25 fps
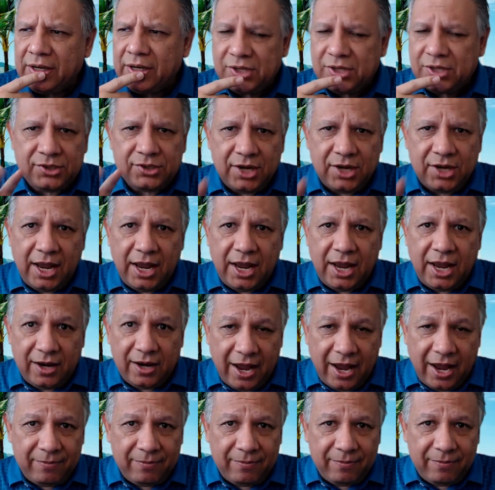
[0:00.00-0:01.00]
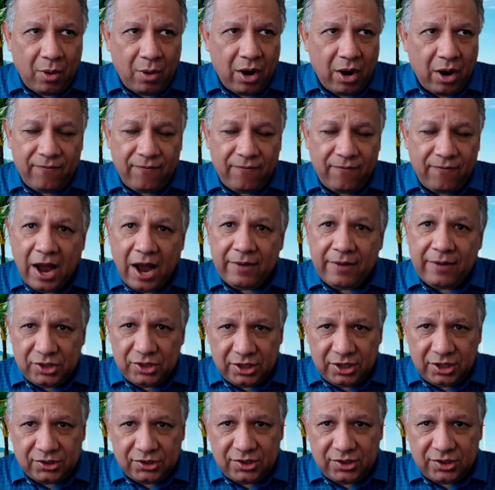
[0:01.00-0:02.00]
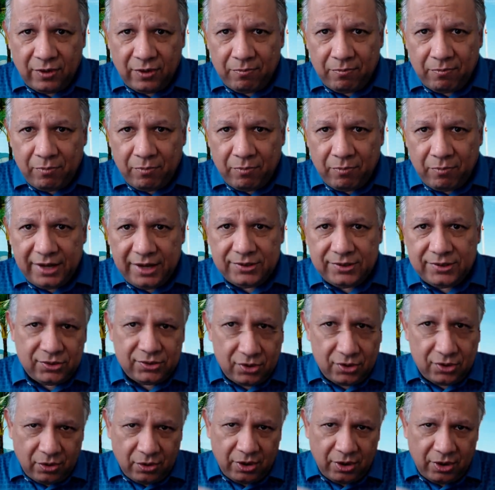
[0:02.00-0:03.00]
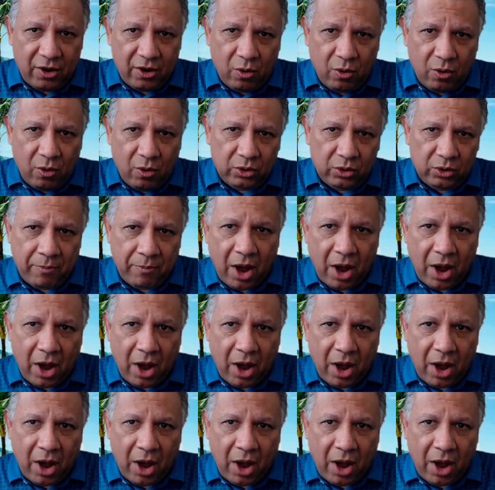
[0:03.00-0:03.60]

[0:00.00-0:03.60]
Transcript: because I stayed at like probably five or six different places during that whole